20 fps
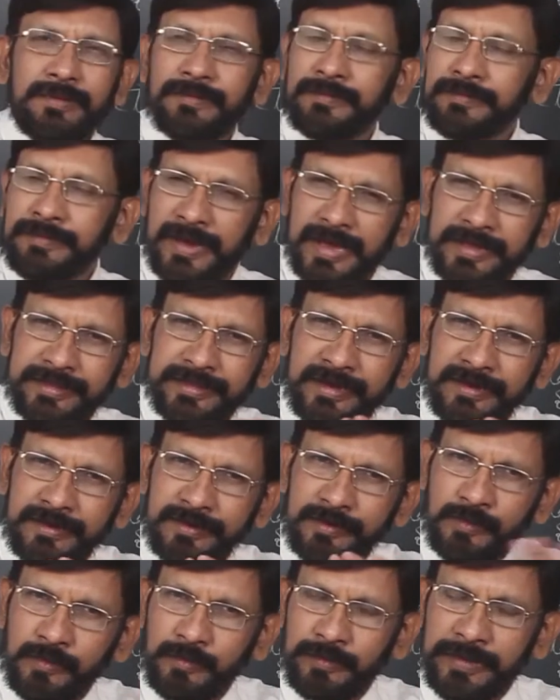Whether
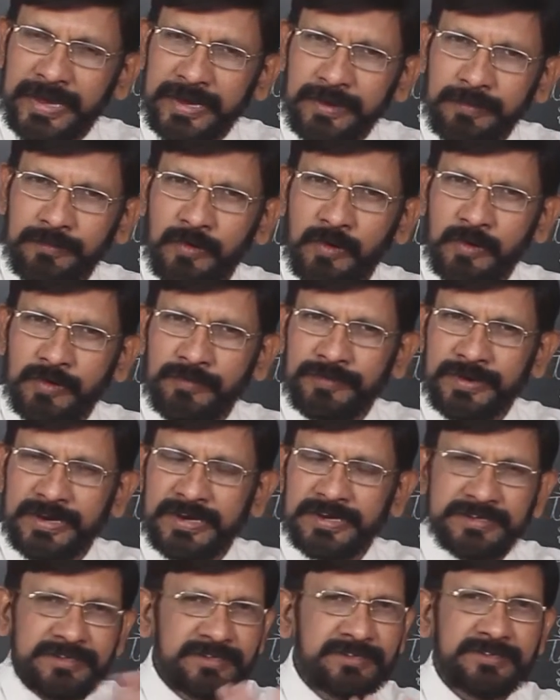you make
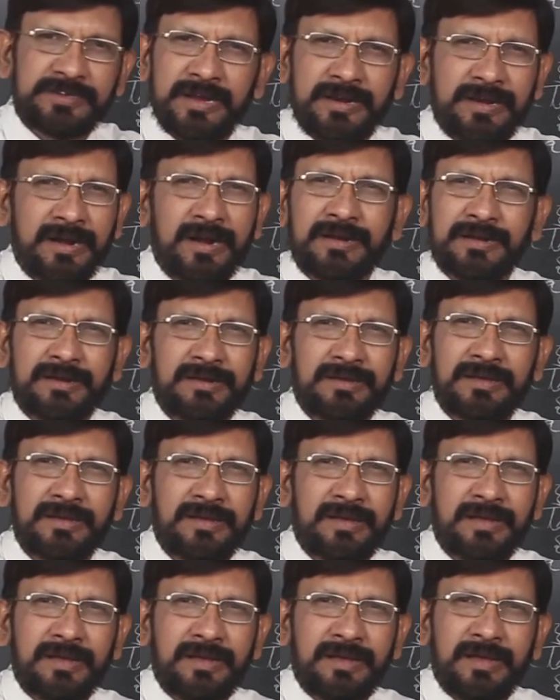modifications or not,
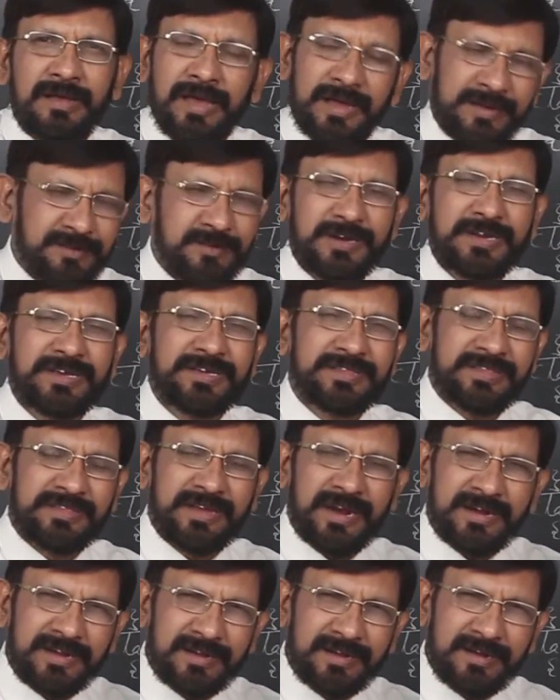actually
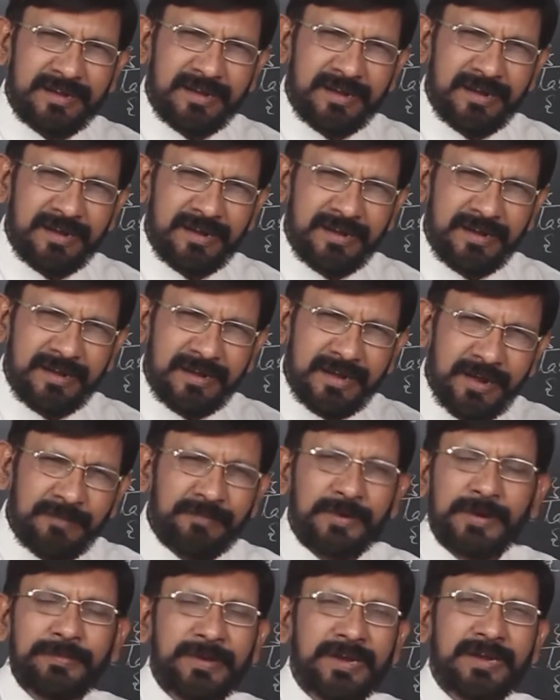that
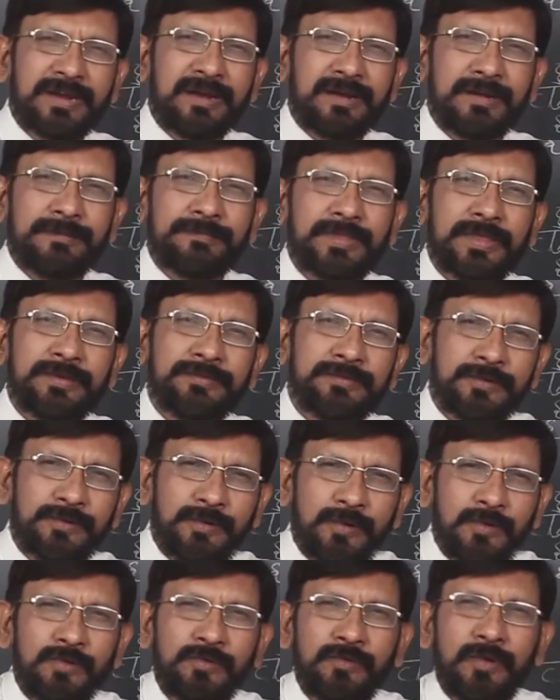never be done. If you
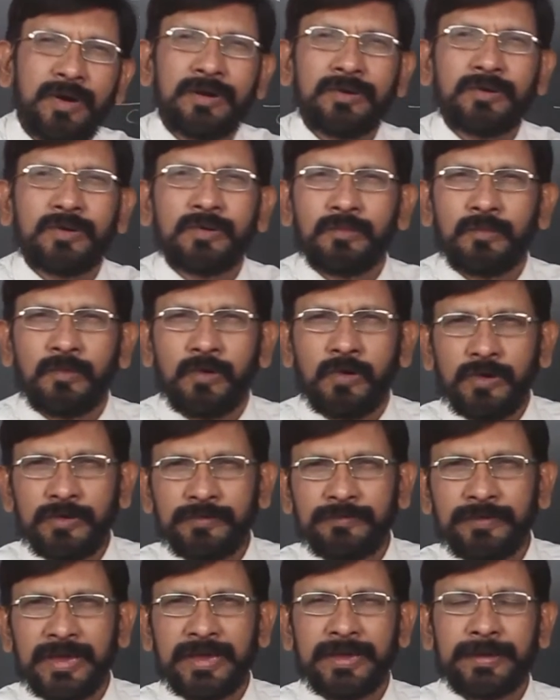do not want to
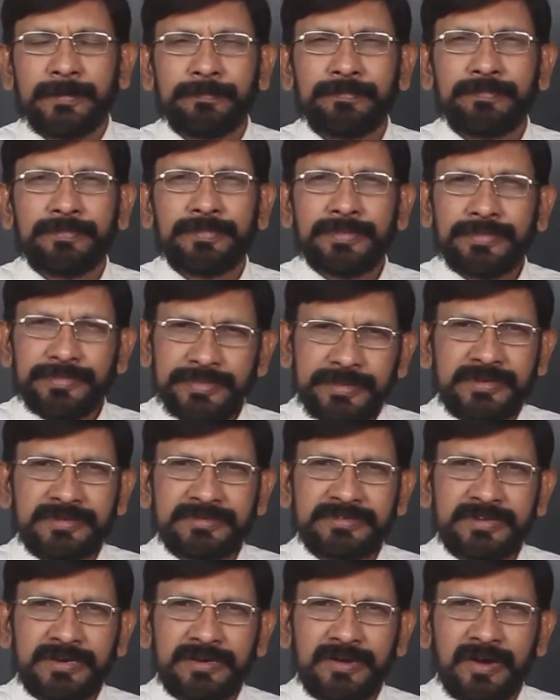modify
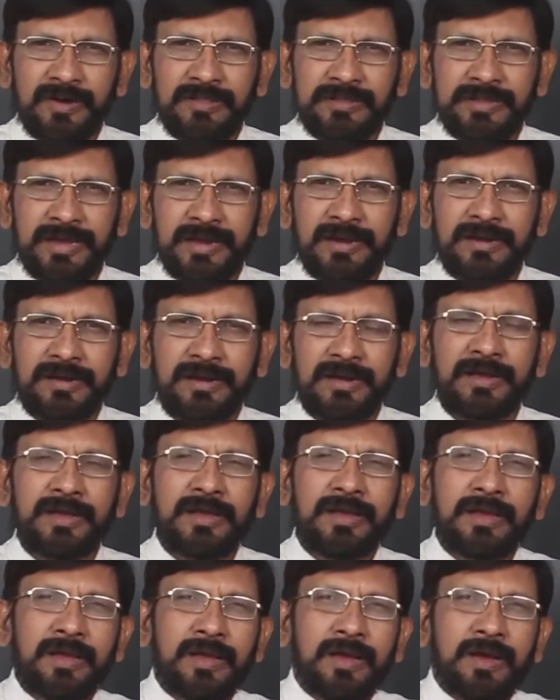things and all that,
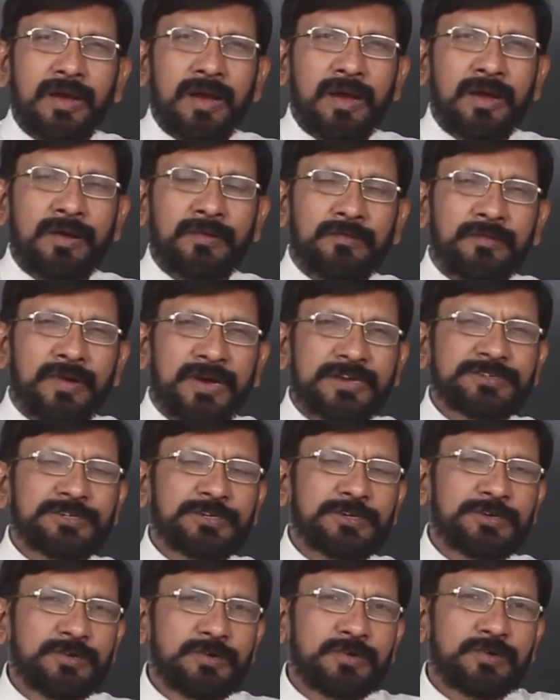why
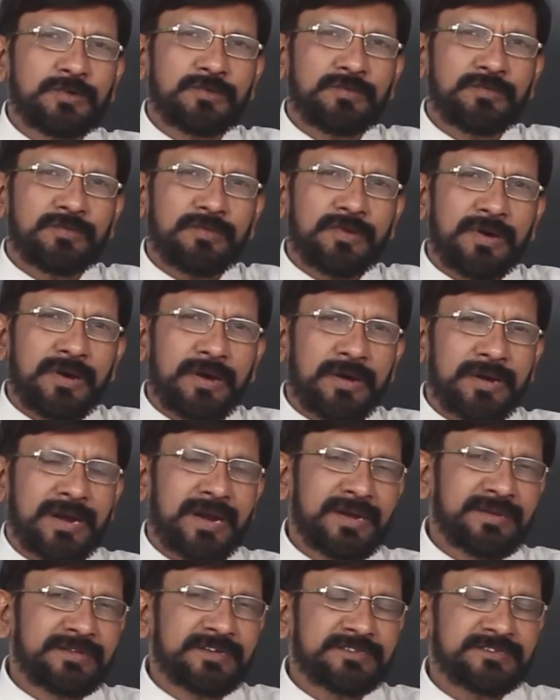should you
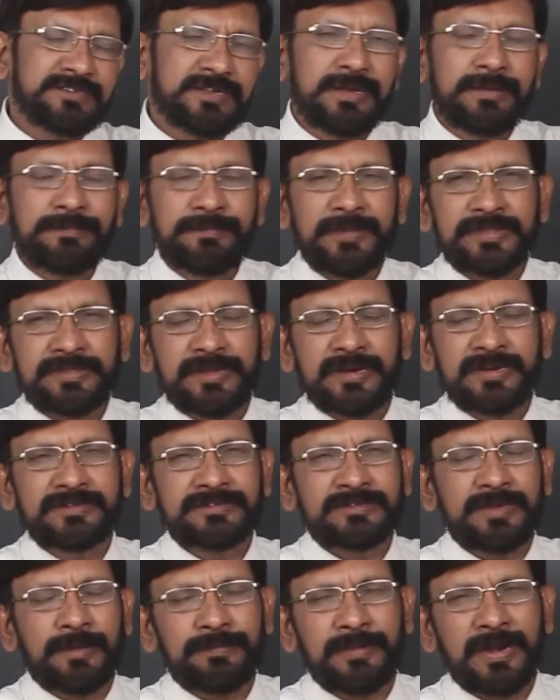write the same method
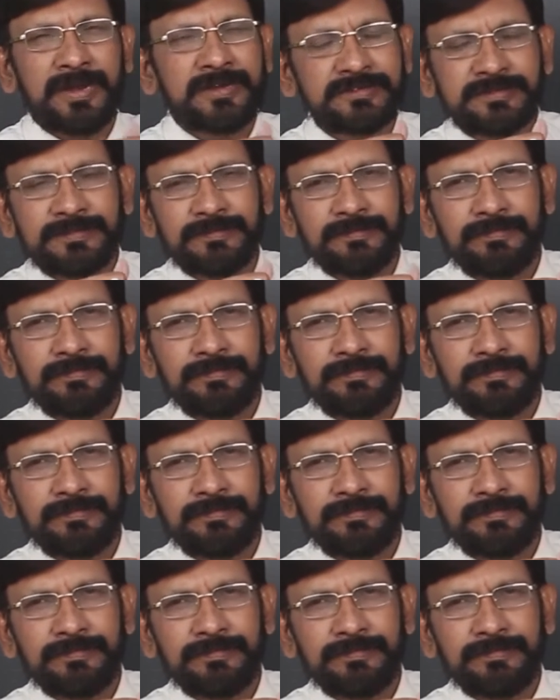in subclass?